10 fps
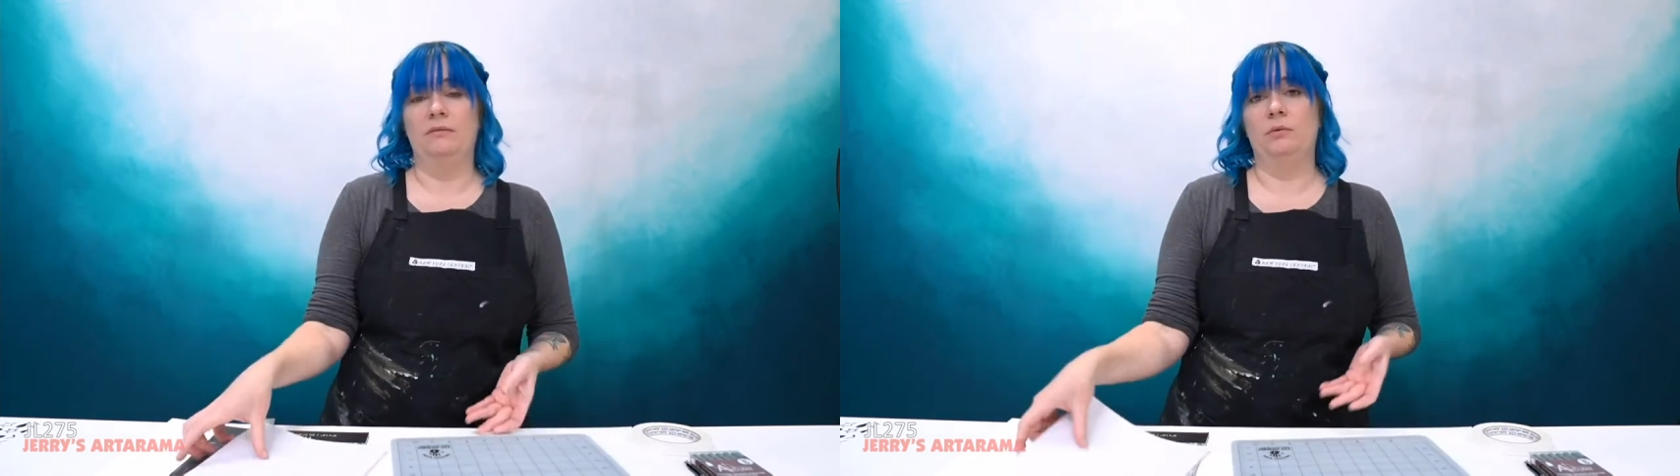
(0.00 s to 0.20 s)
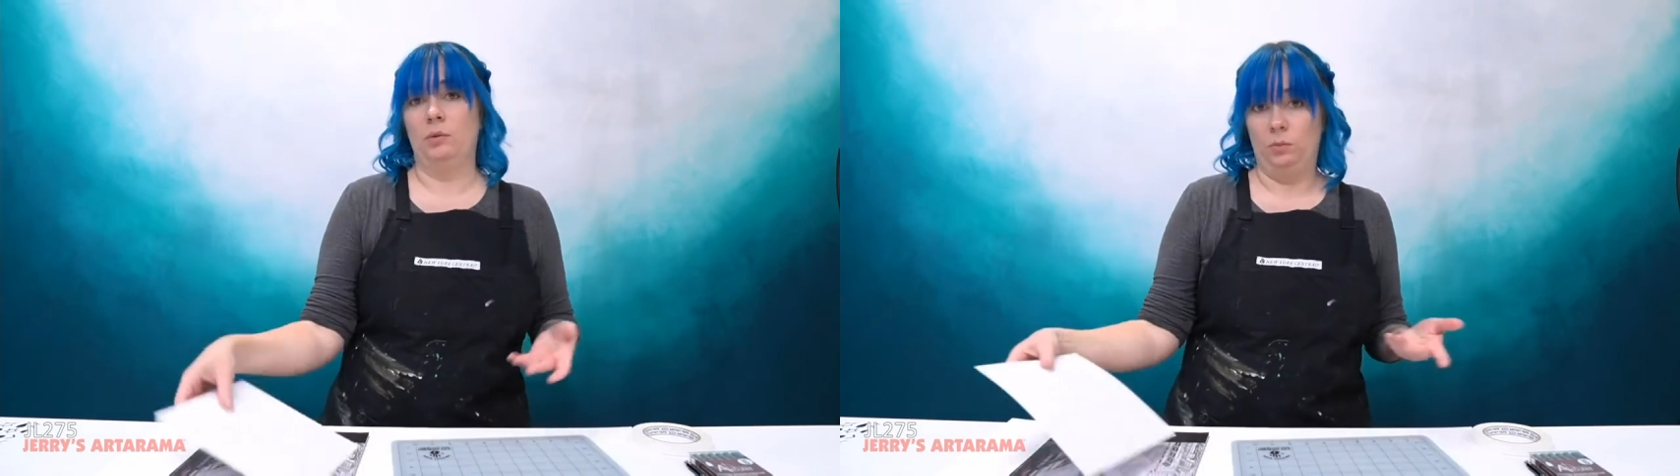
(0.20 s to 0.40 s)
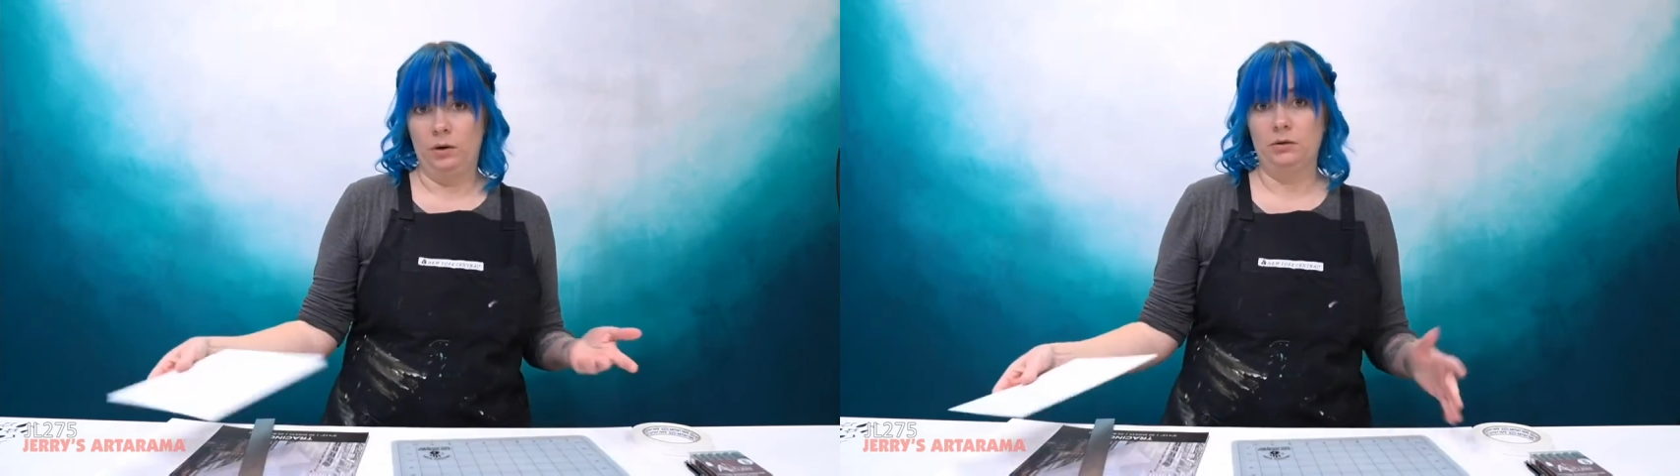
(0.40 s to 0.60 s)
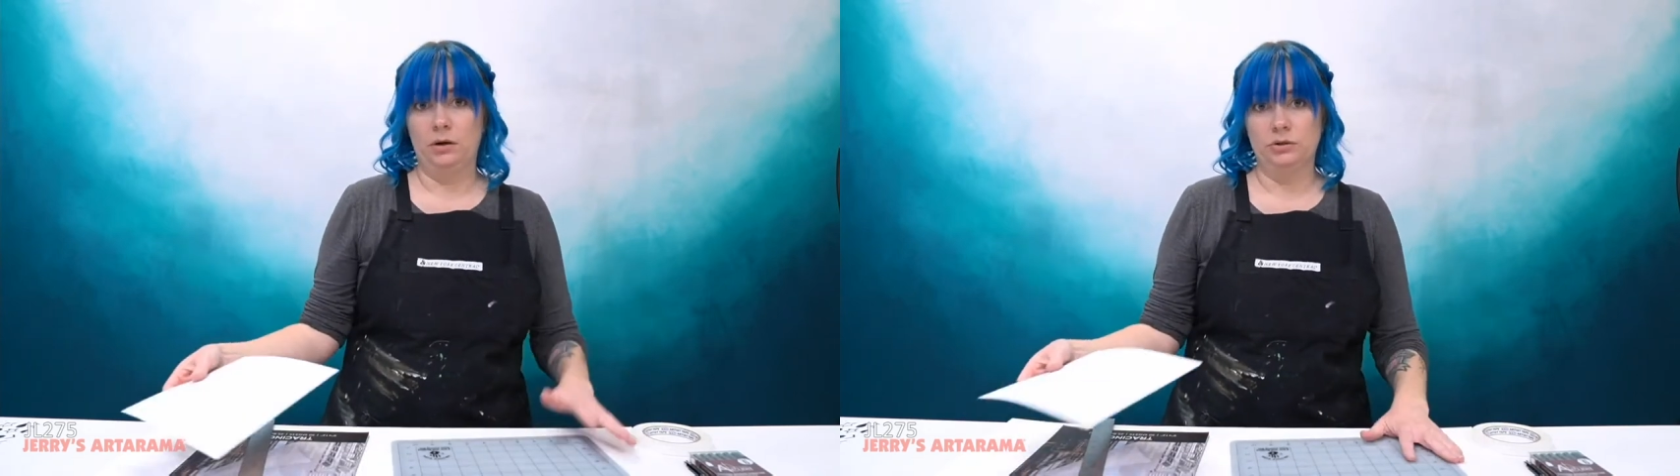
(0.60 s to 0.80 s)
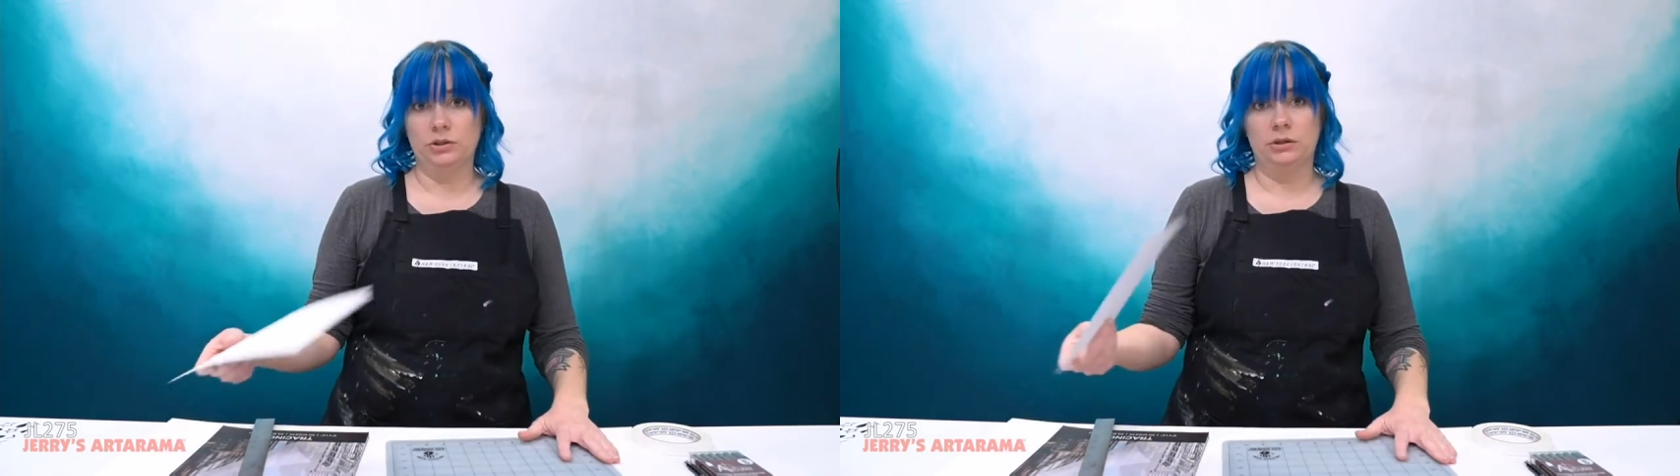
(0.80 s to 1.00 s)
if you want to work
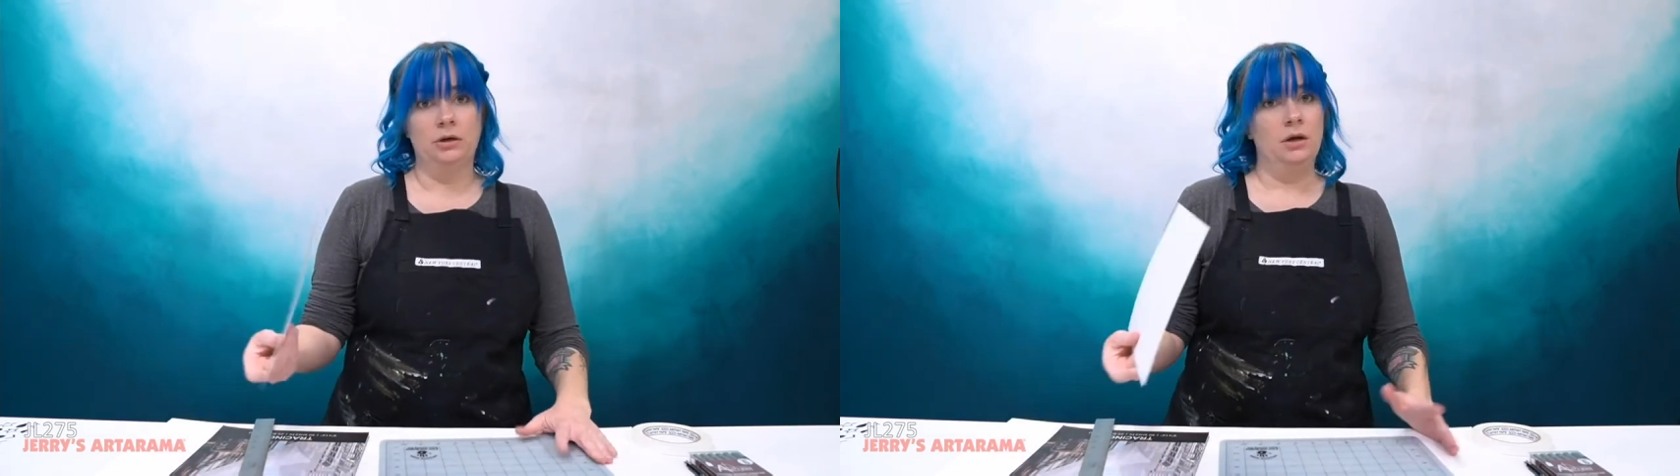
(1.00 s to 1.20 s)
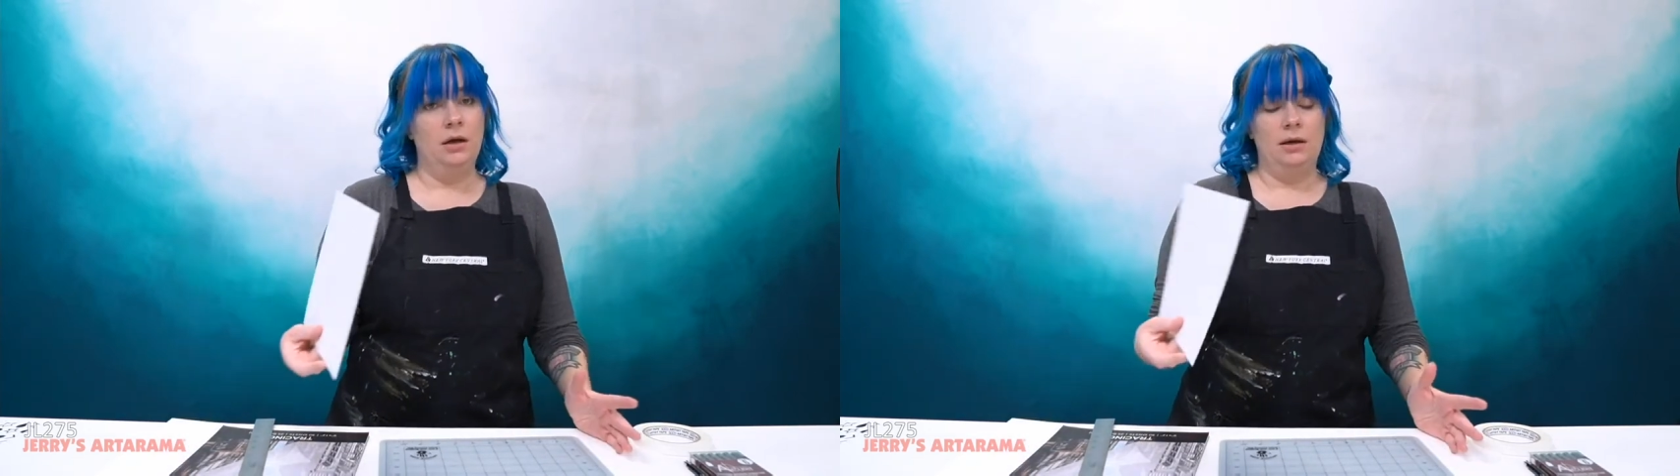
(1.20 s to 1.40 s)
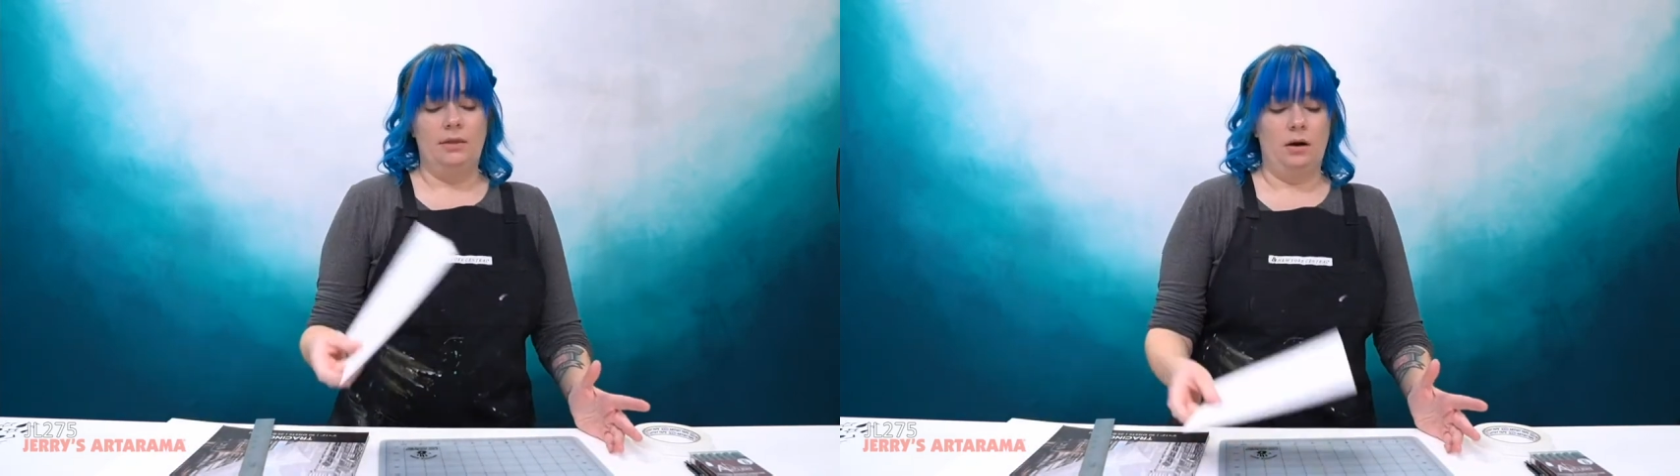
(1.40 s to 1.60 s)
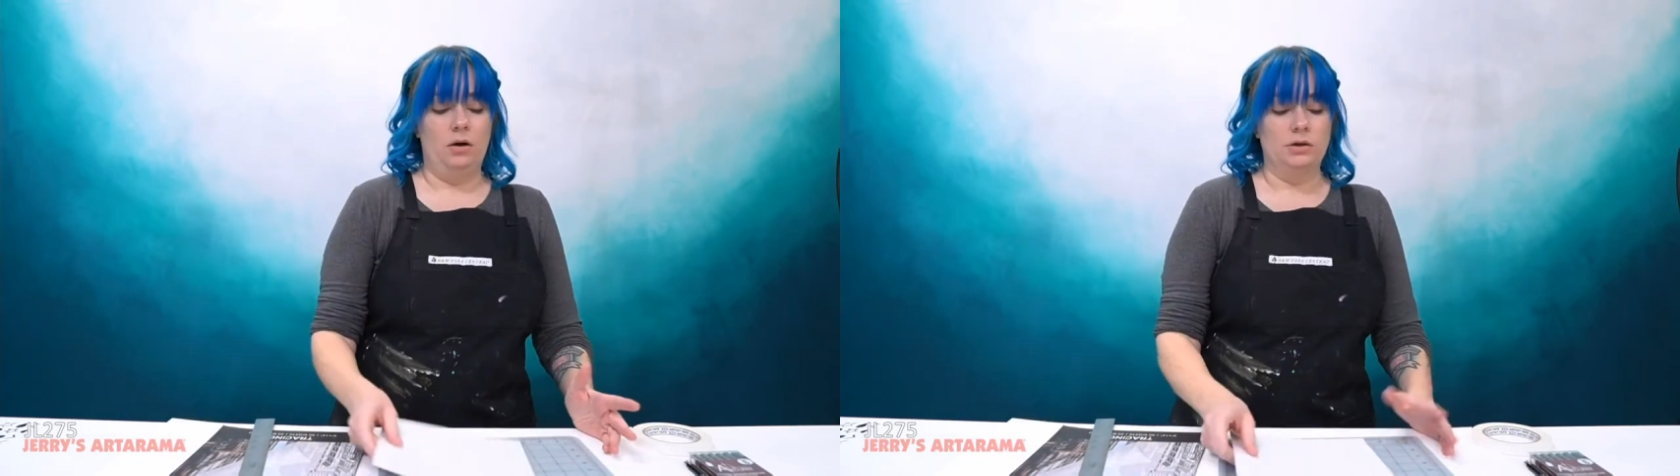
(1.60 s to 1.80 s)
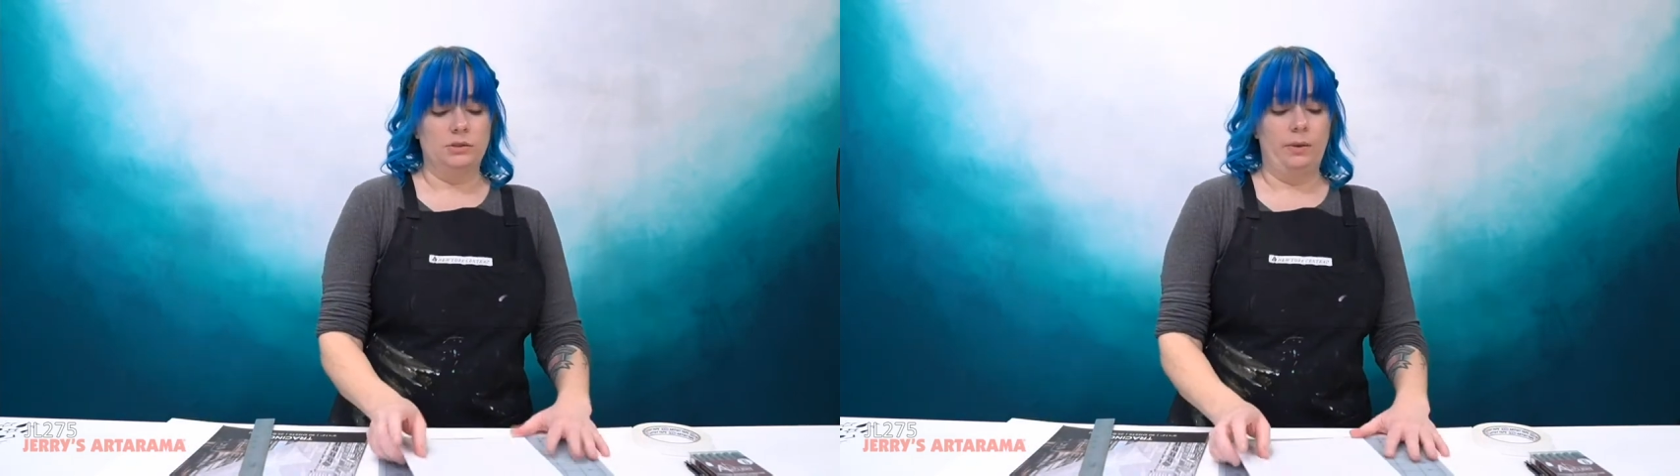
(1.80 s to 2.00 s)
larger,
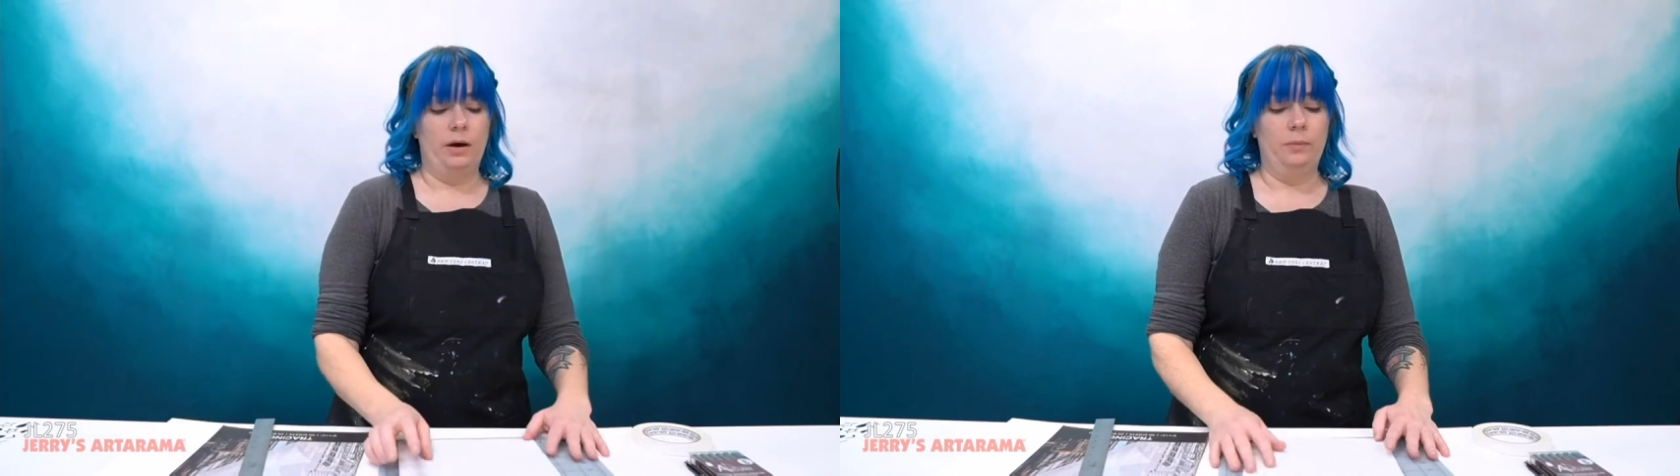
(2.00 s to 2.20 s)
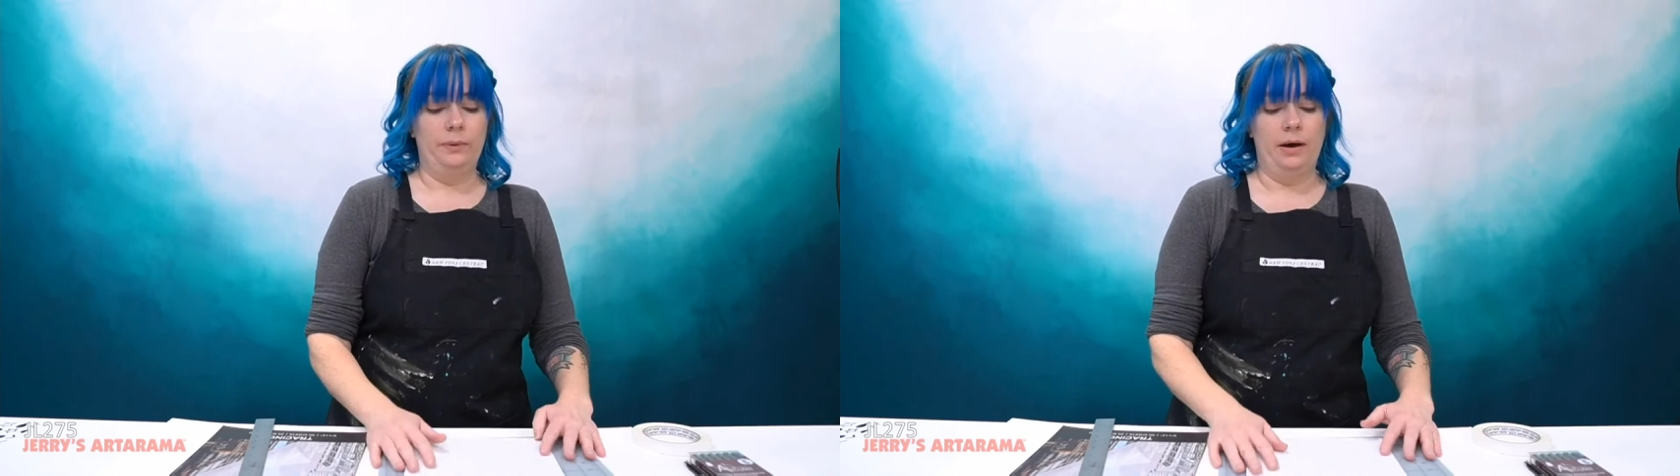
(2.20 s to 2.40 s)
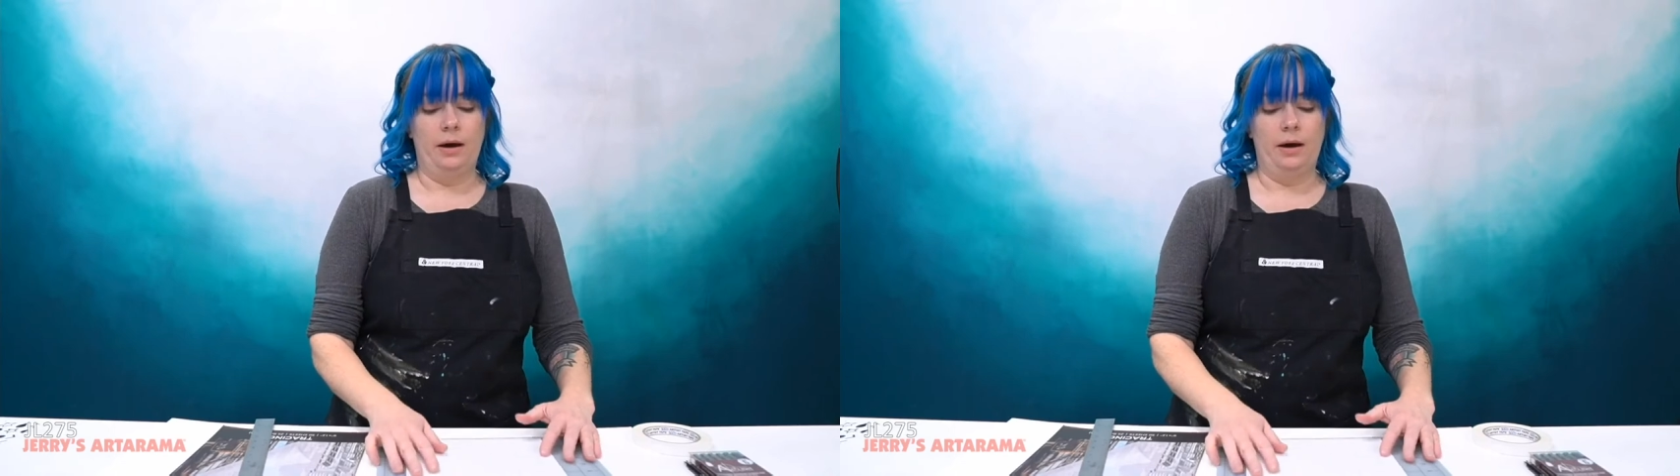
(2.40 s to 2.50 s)
that'll also help.